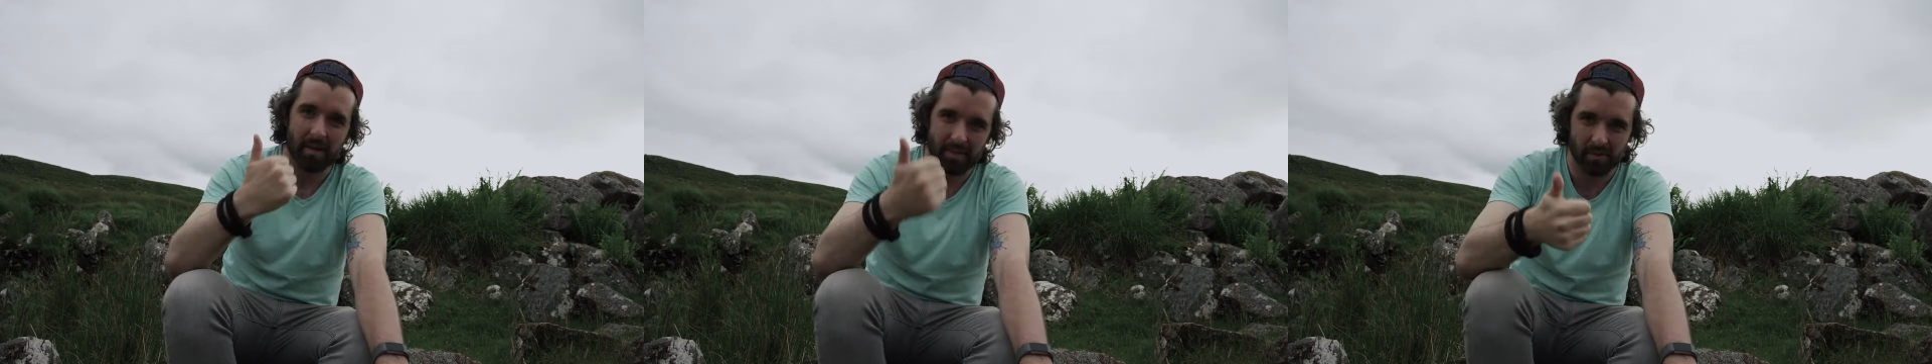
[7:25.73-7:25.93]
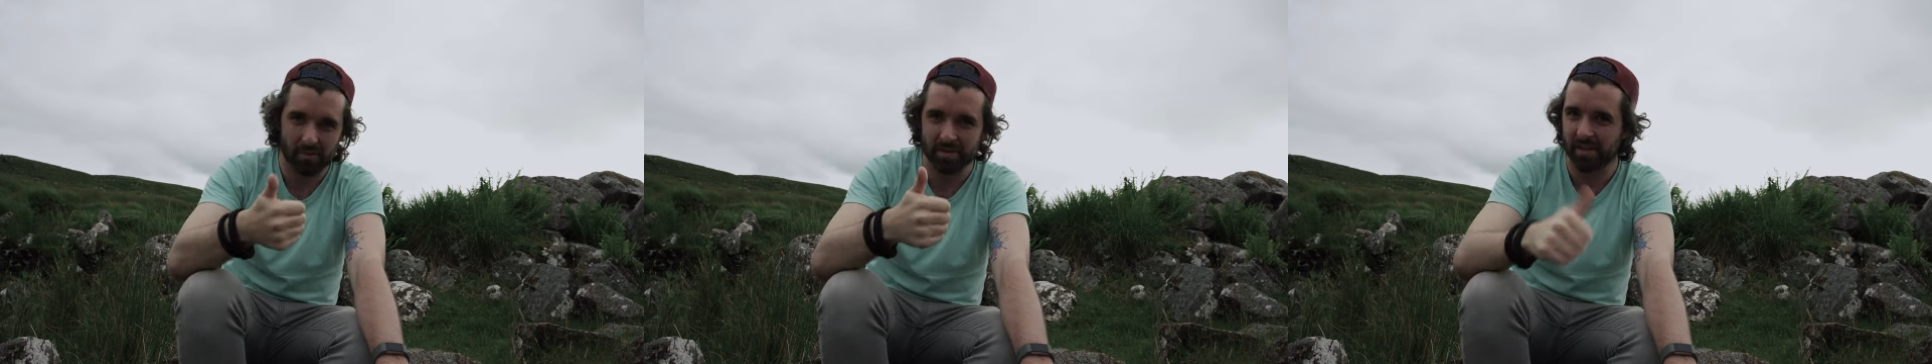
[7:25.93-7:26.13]

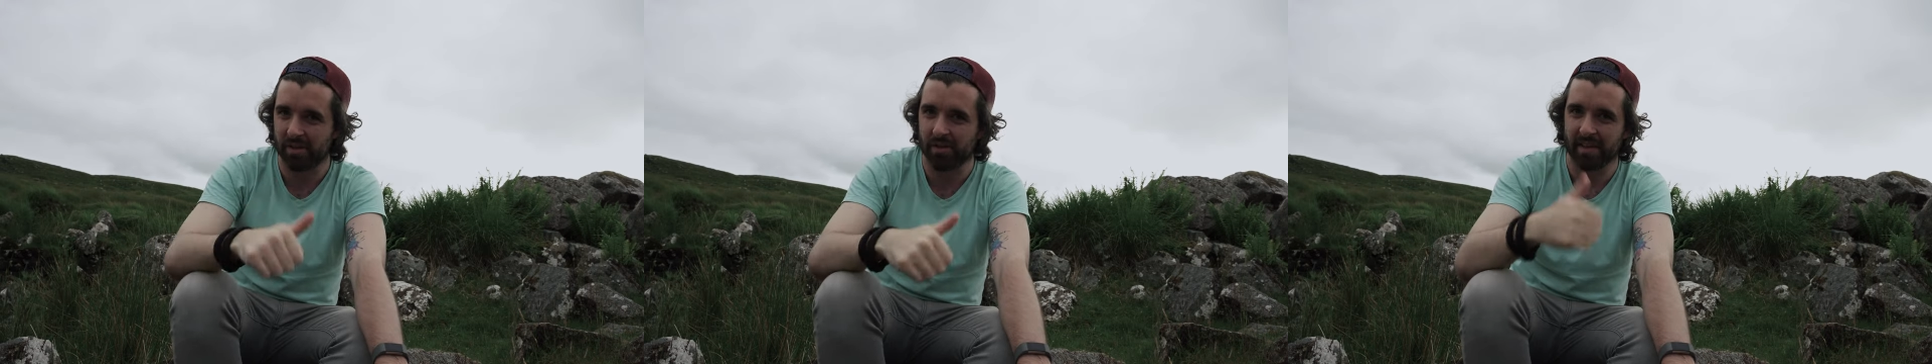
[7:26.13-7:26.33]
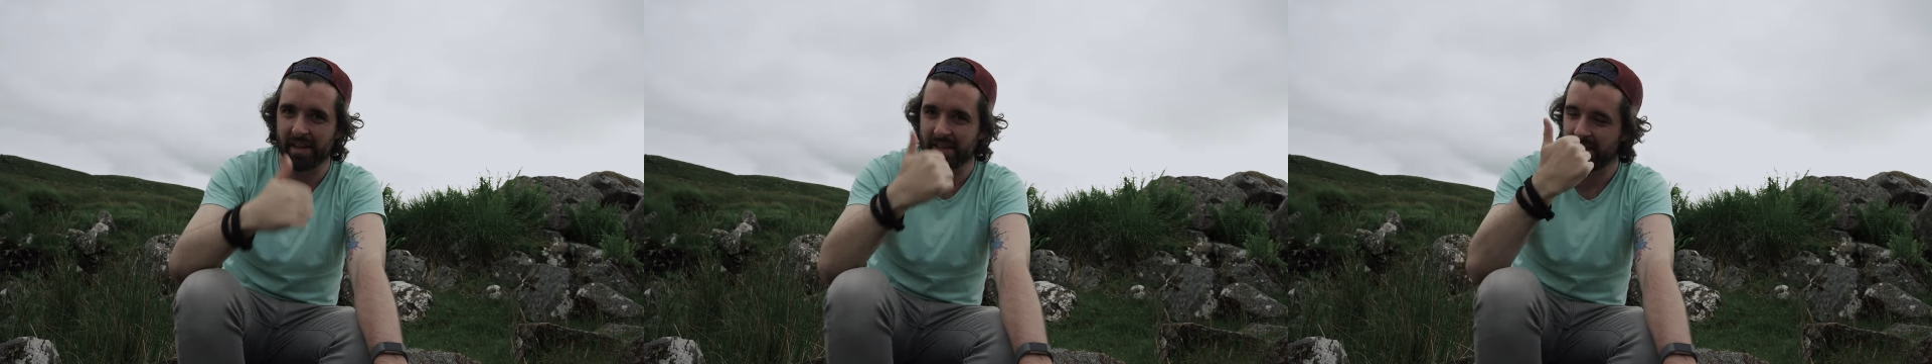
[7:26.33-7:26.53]
Those are the
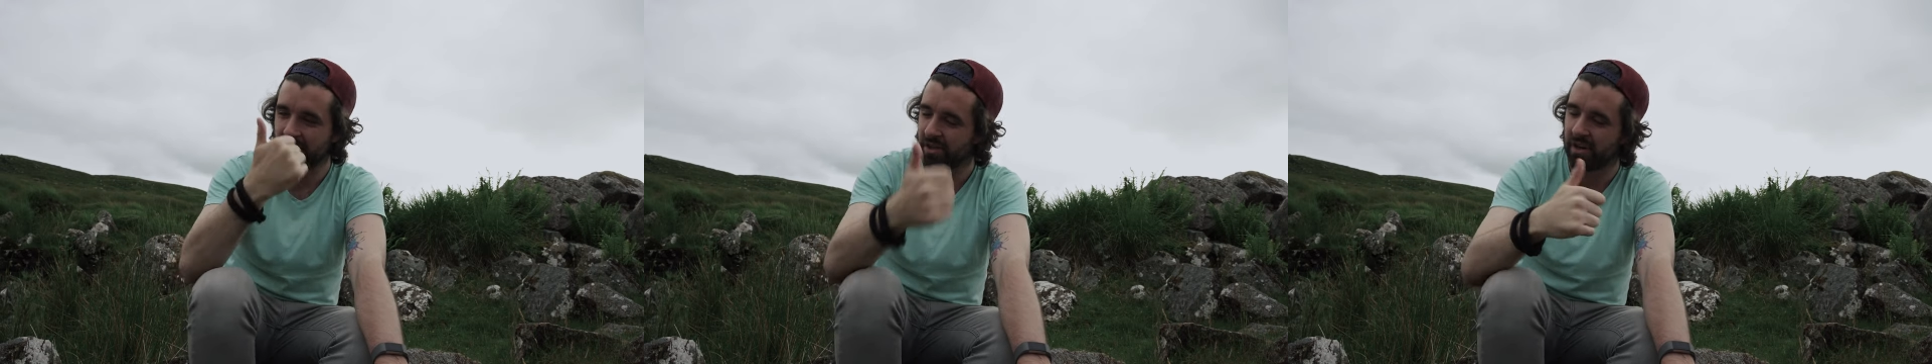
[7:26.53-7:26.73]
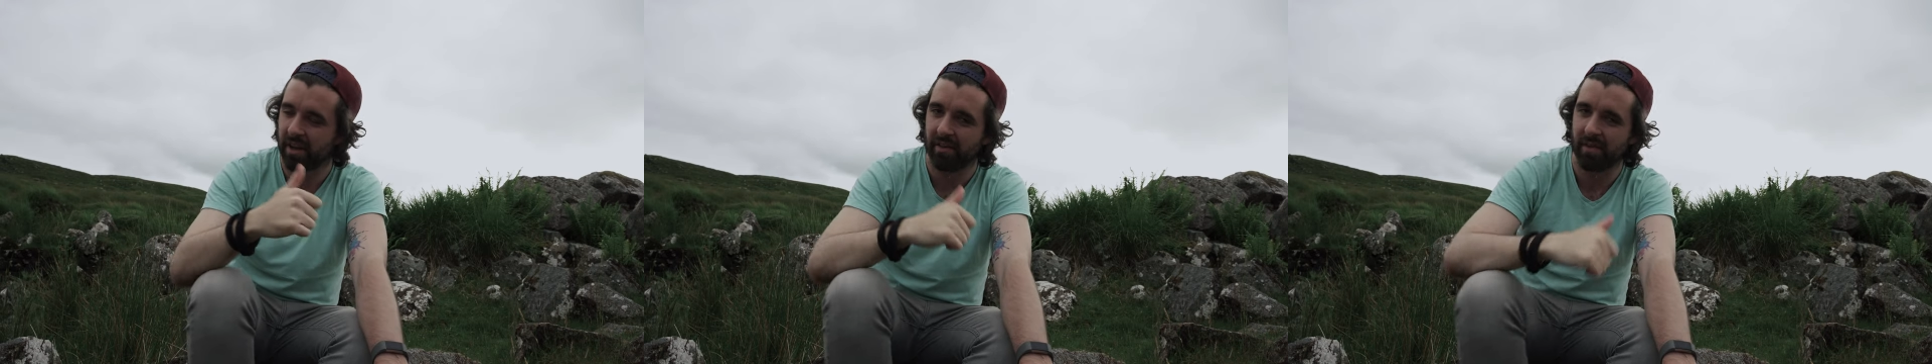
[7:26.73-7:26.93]
two things, I
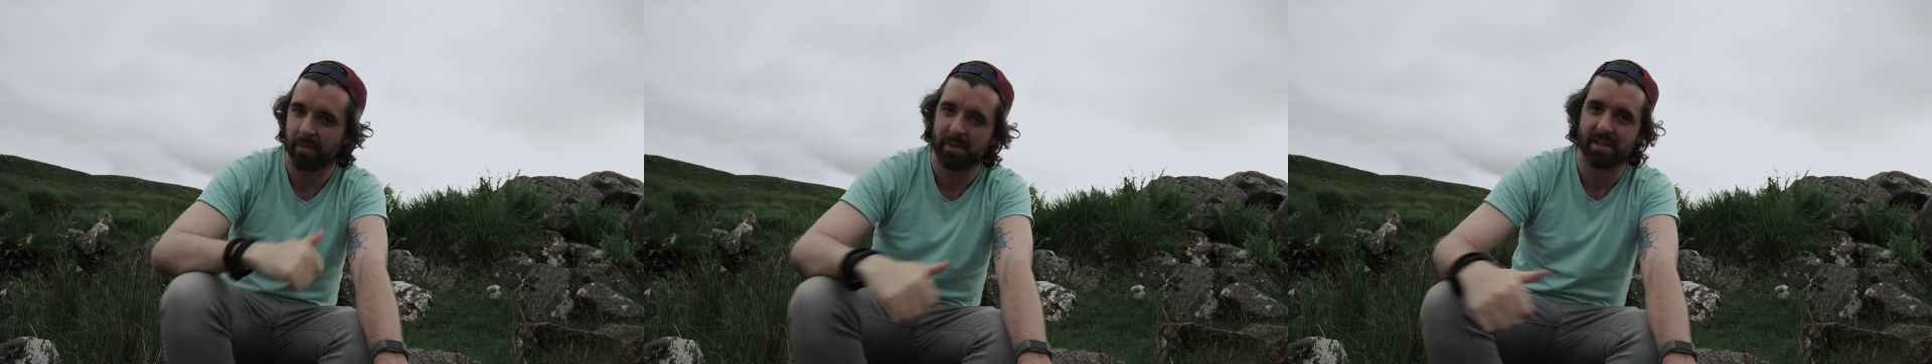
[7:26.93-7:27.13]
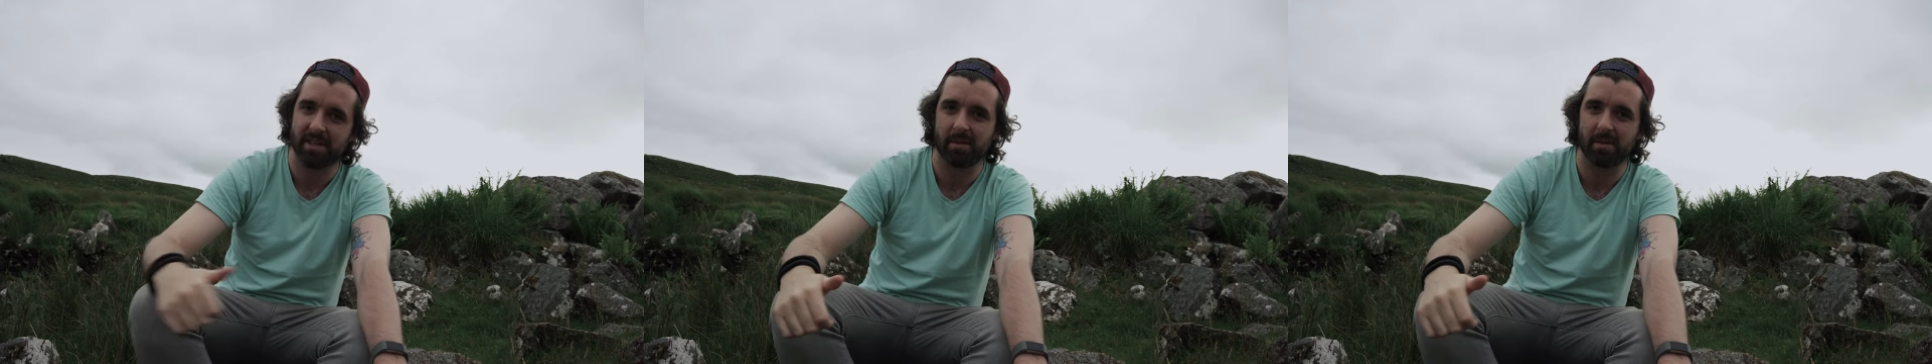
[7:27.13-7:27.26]
turn off image